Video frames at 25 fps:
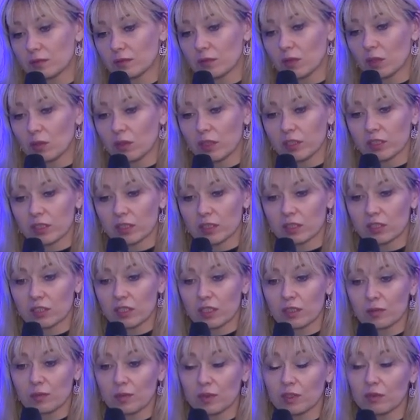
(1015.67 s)
knowledge
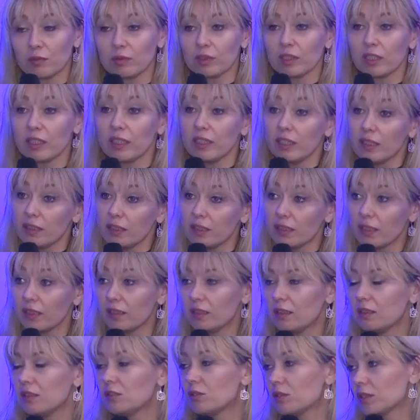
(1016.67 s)
exchange between India,
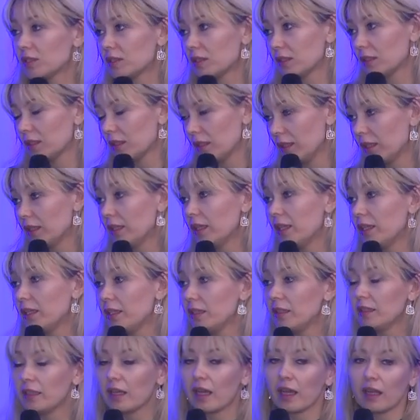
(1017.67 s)
interestingly,
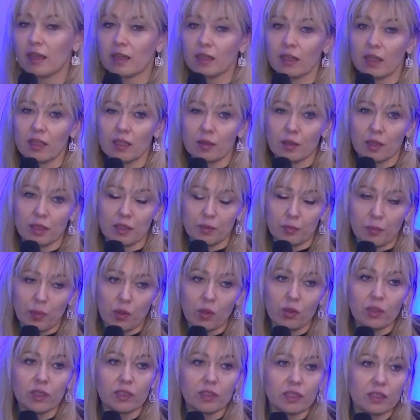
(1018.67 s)
India and
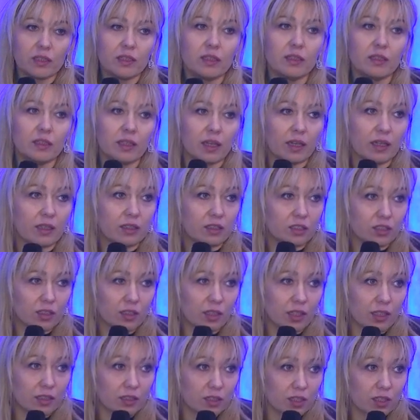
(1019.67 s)
Poland and India
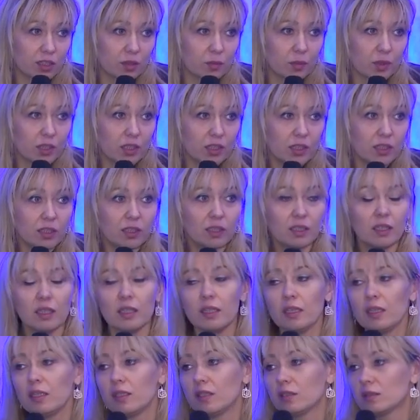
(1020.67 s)
and Germany.
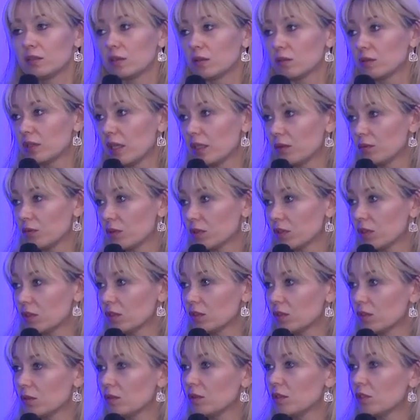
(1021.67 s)
So that was
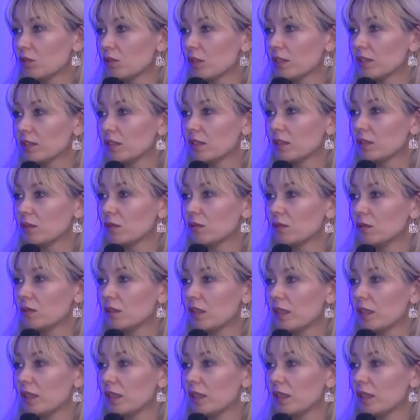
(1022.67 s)
also interesting to